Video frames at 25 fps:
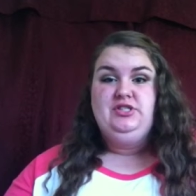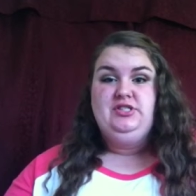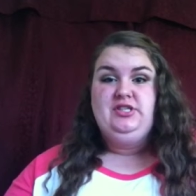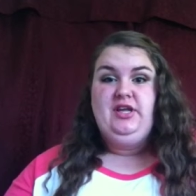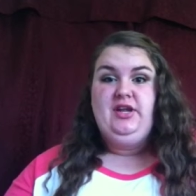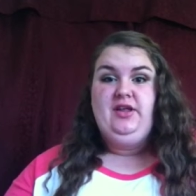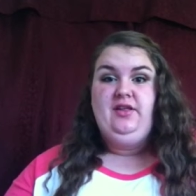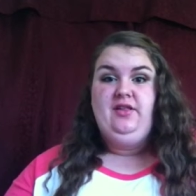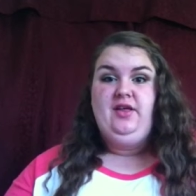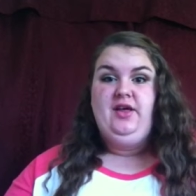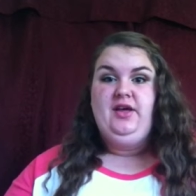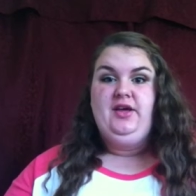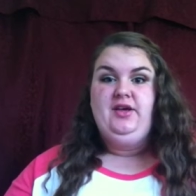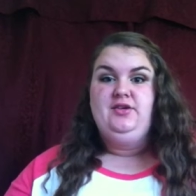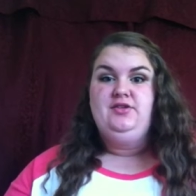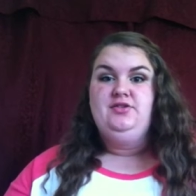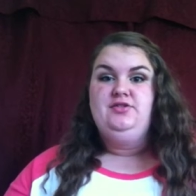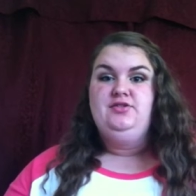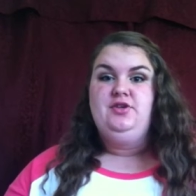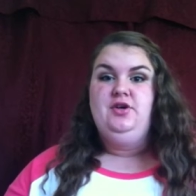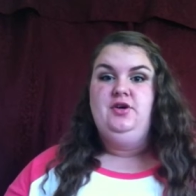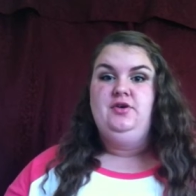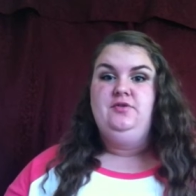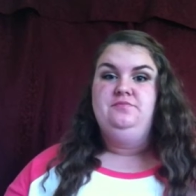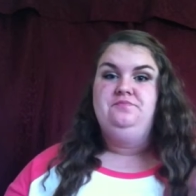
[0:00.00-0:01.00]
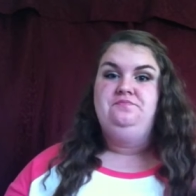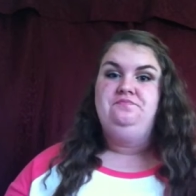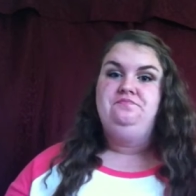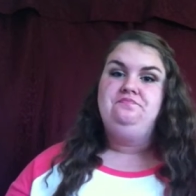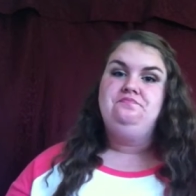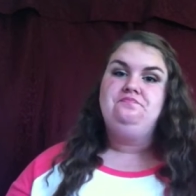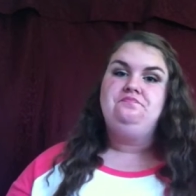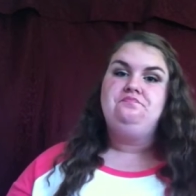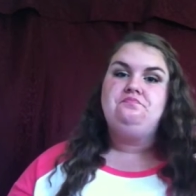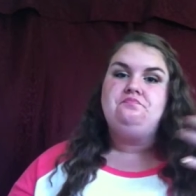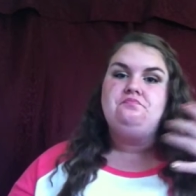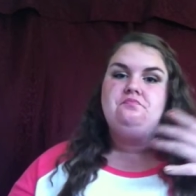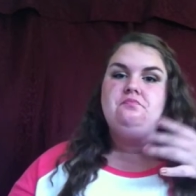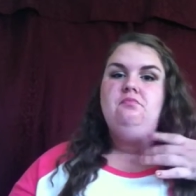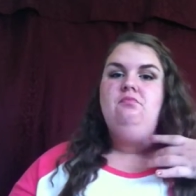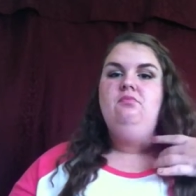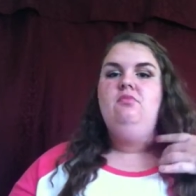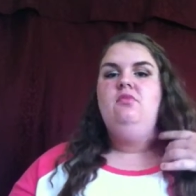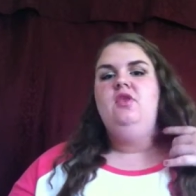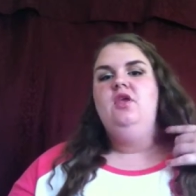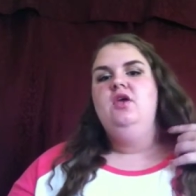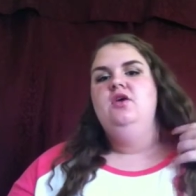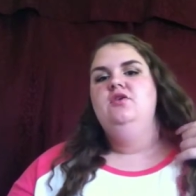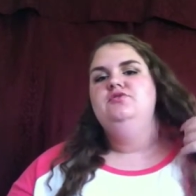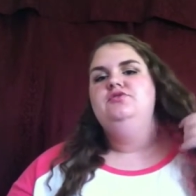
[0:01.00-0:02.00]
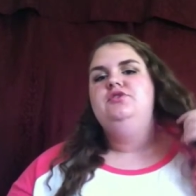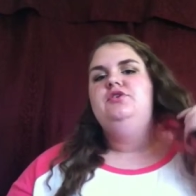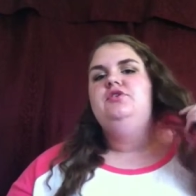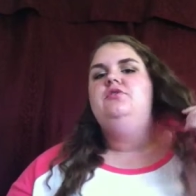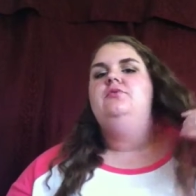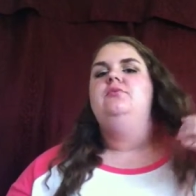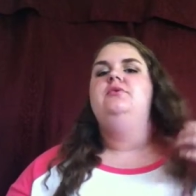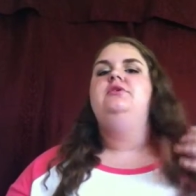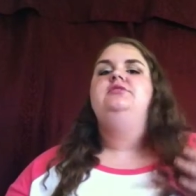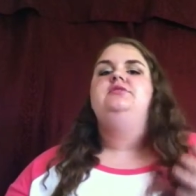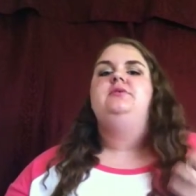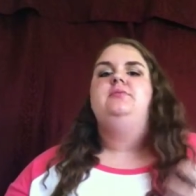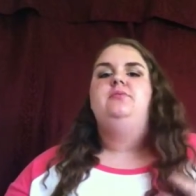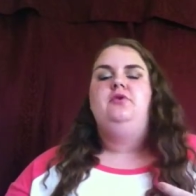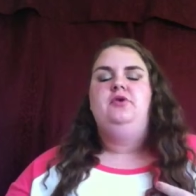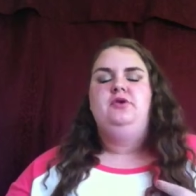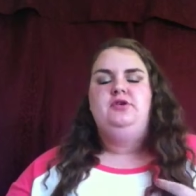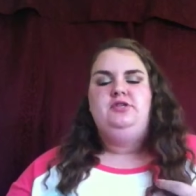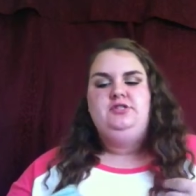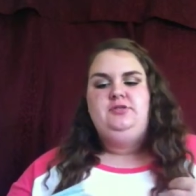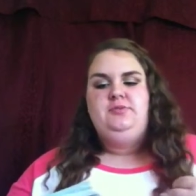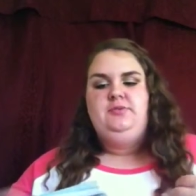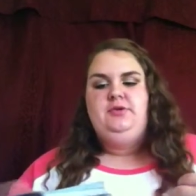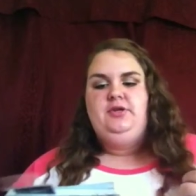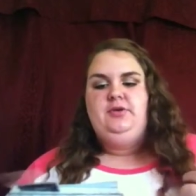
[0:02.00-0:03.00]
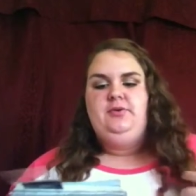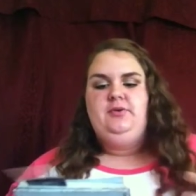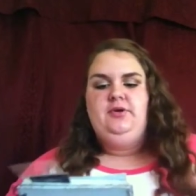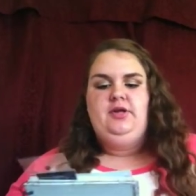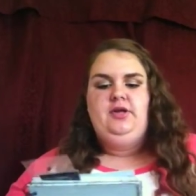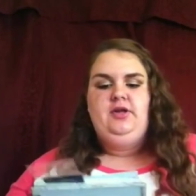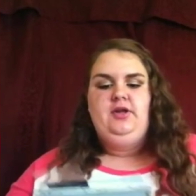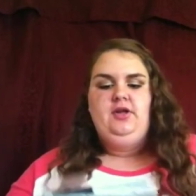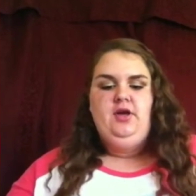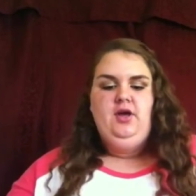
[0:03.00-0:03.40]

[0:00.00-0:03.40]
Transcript: that I like so those are the ones I'm going to be doing